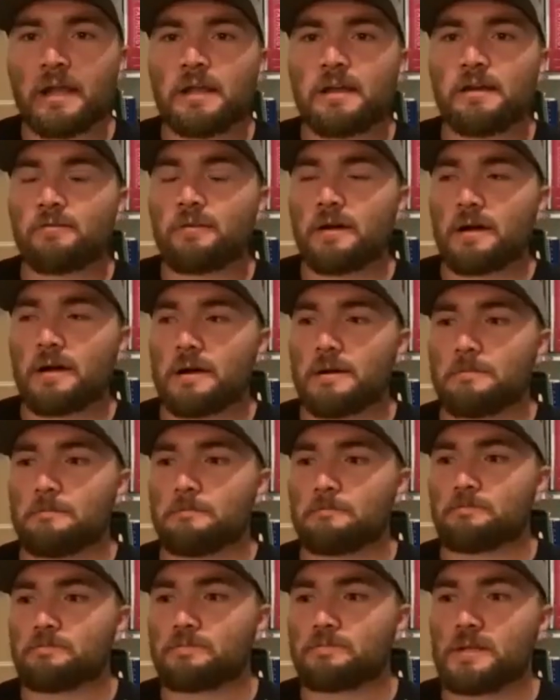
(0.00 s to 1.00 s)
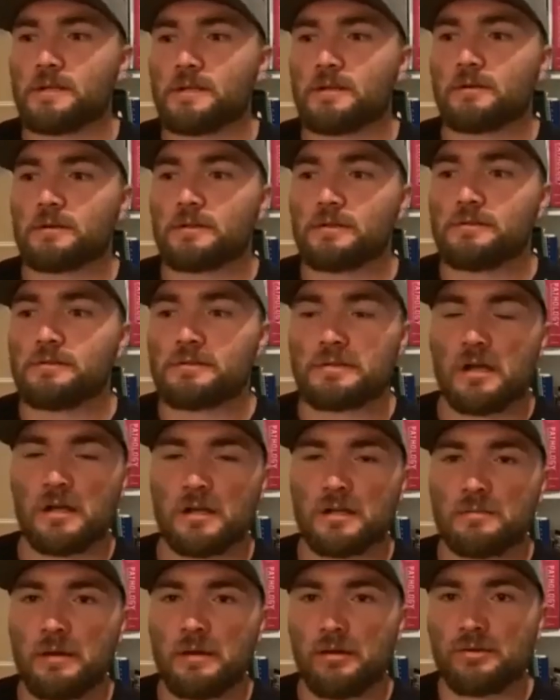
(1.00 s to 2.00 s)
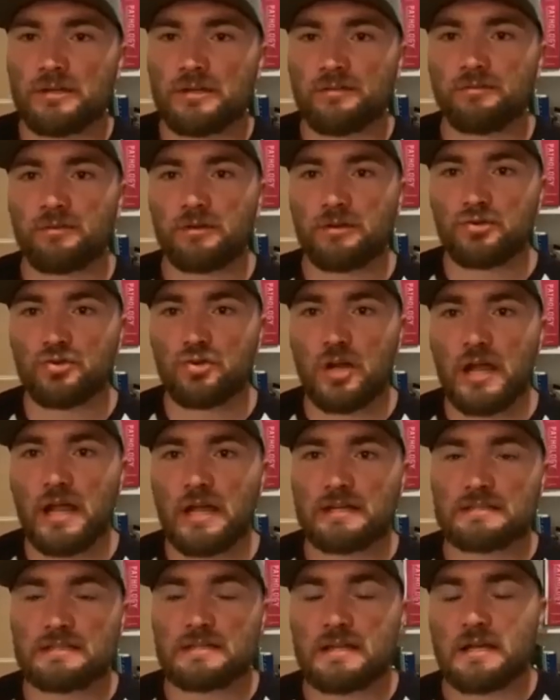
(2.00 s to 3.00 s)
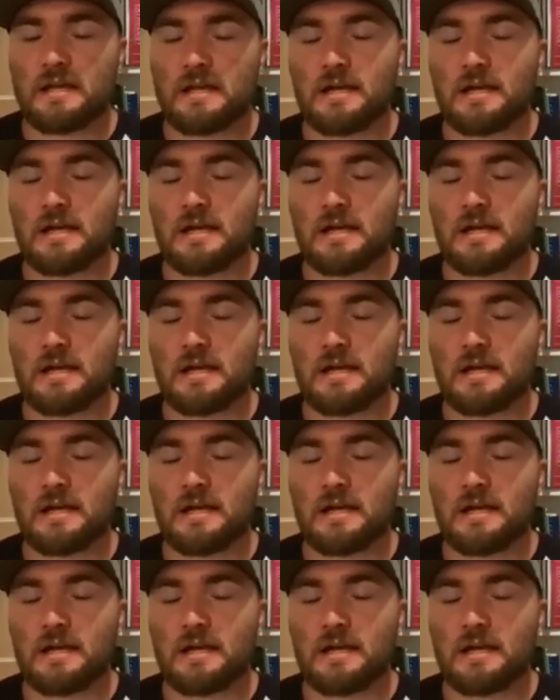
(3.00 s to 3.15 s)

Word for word: of um, you know you talked about different tracks